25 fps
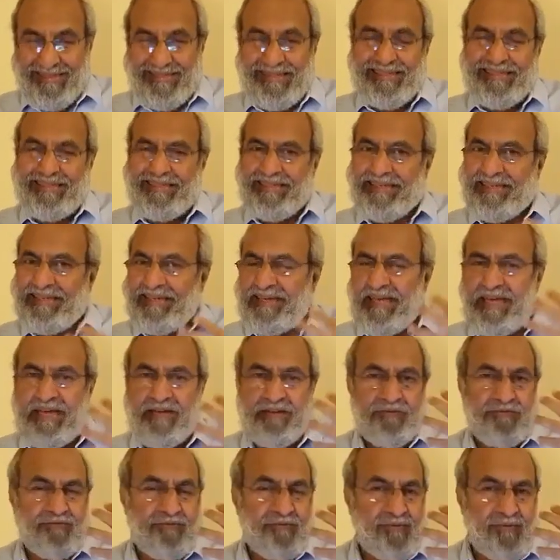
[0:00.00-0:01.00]
they
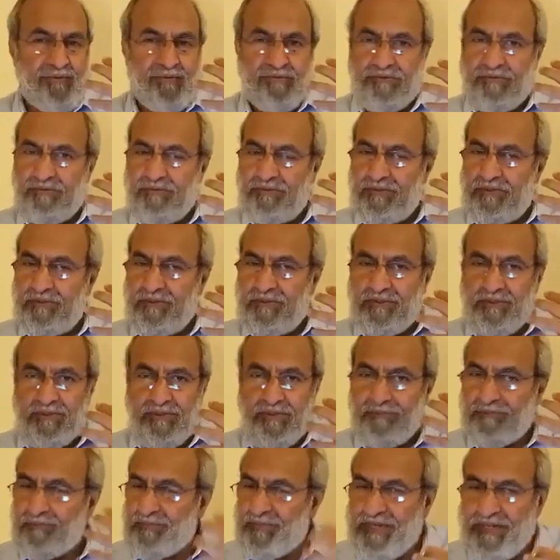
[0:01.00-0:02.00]
have
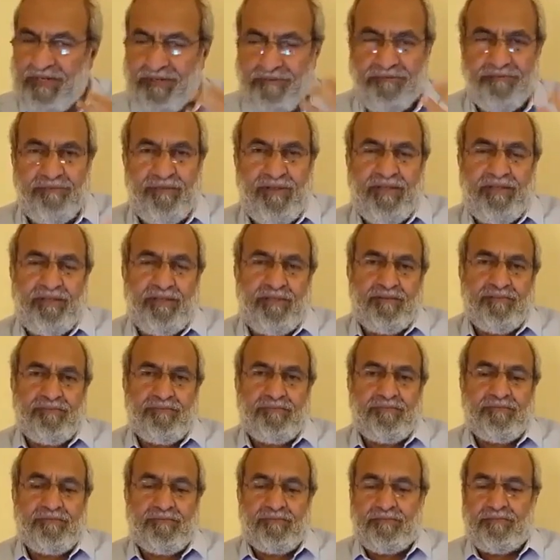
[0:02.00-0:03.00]
complete faith.
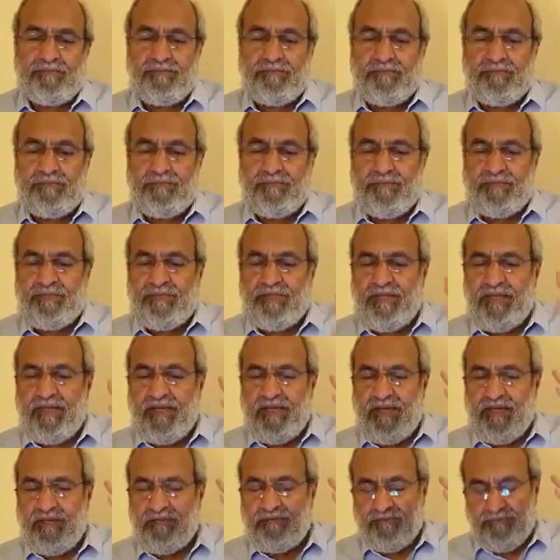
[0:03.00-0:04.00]
They
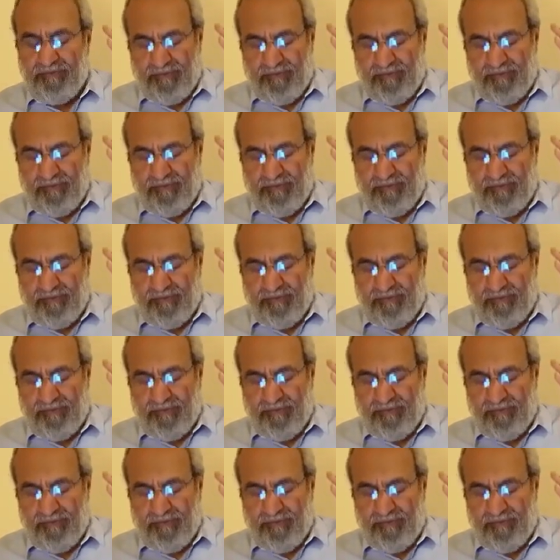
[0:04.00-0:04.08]
have